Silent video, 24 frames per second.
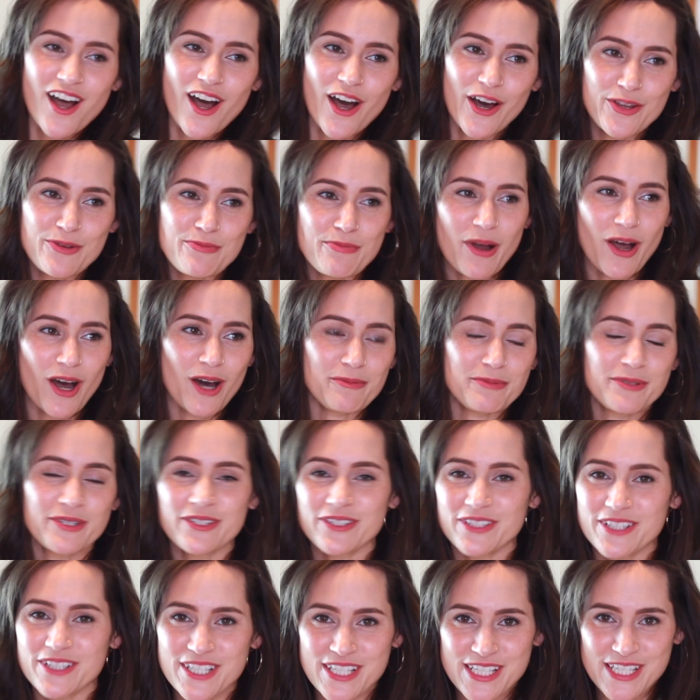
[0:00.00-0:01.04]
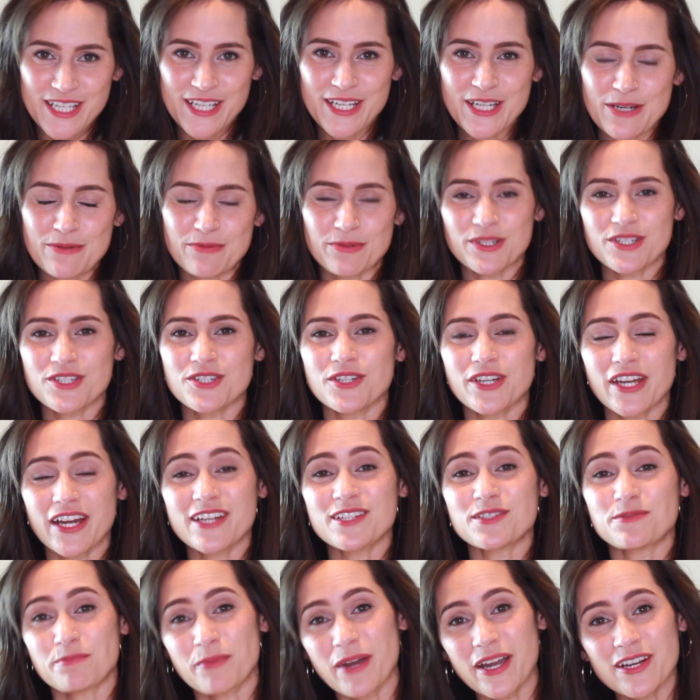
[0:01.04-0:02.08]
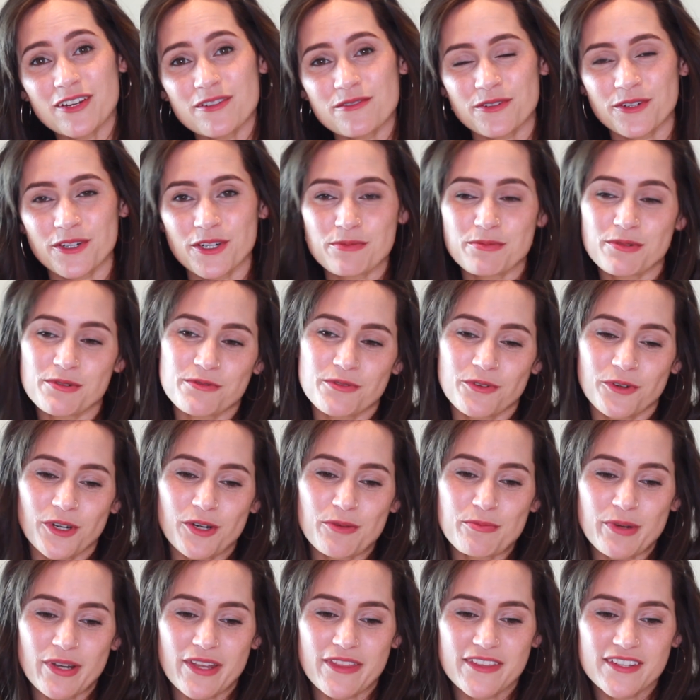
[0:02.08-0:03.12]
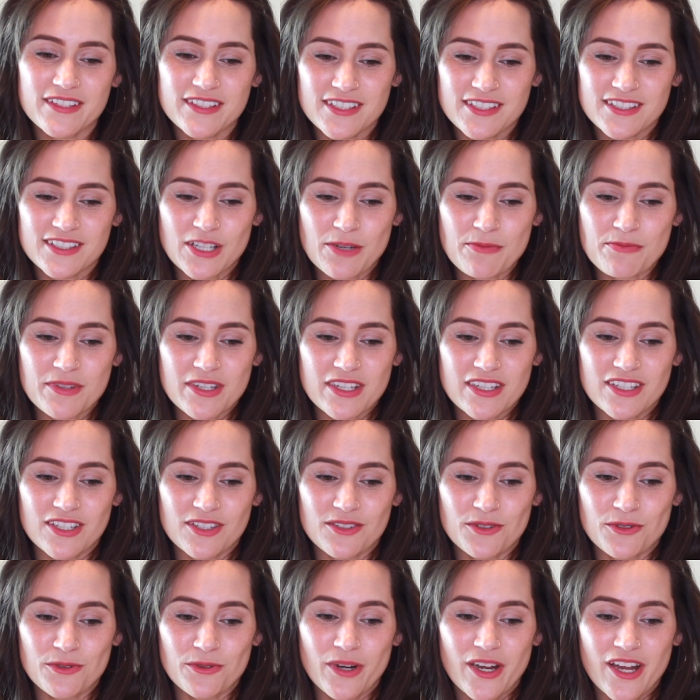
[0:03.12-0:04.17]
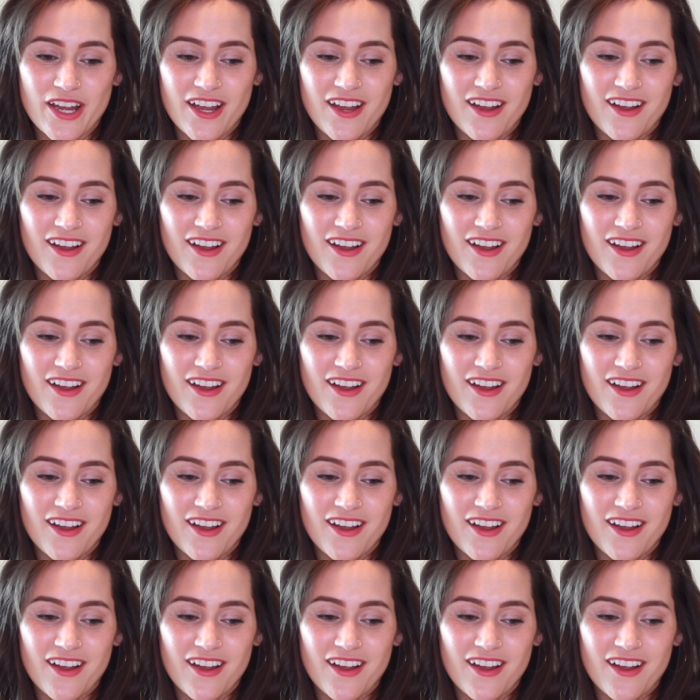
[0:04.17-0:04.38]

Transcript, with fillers: unpopular tip, which you guys might have heard before, but this is something you